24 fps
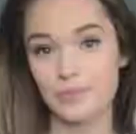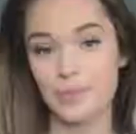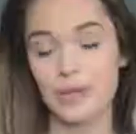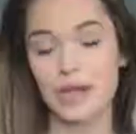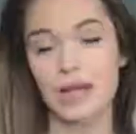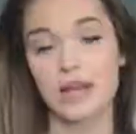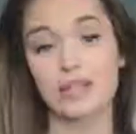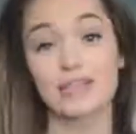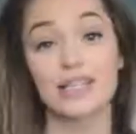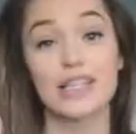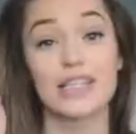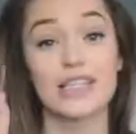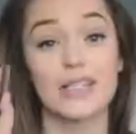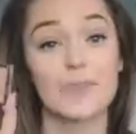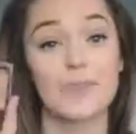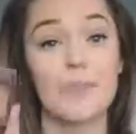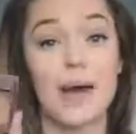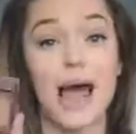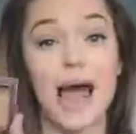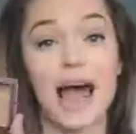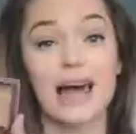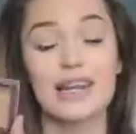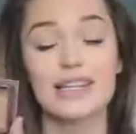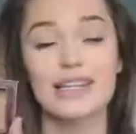because it's
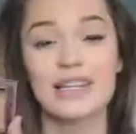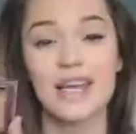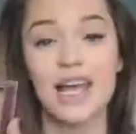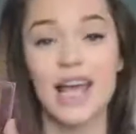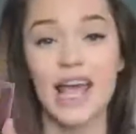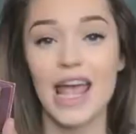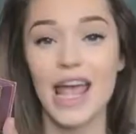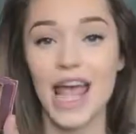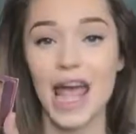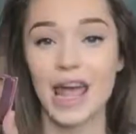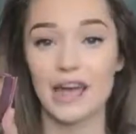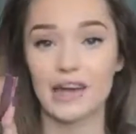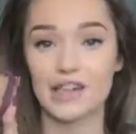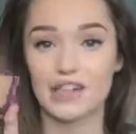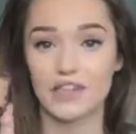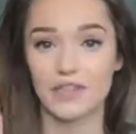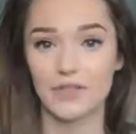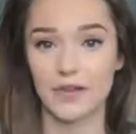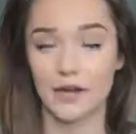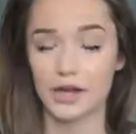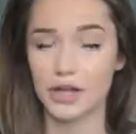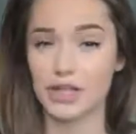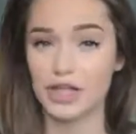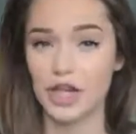matte and it's a
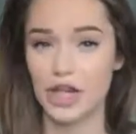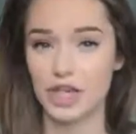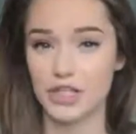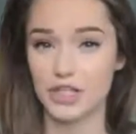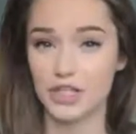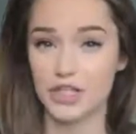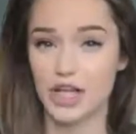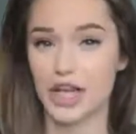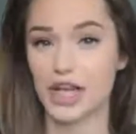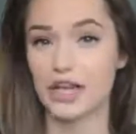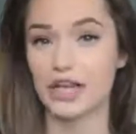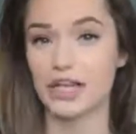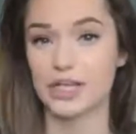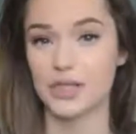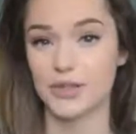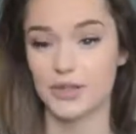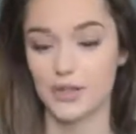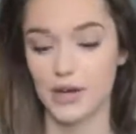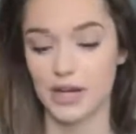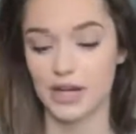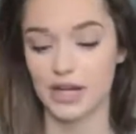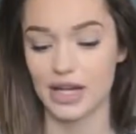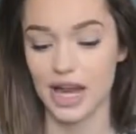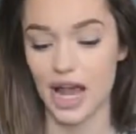very nice shade. It's
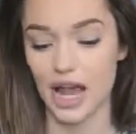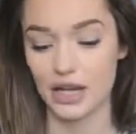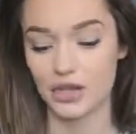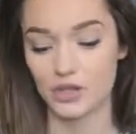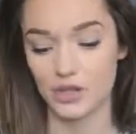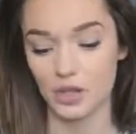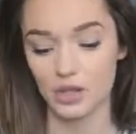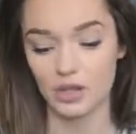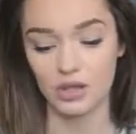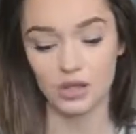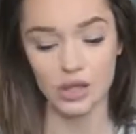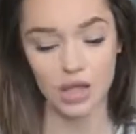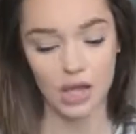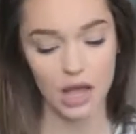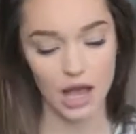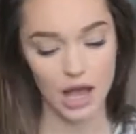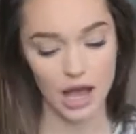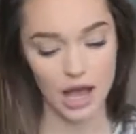very natural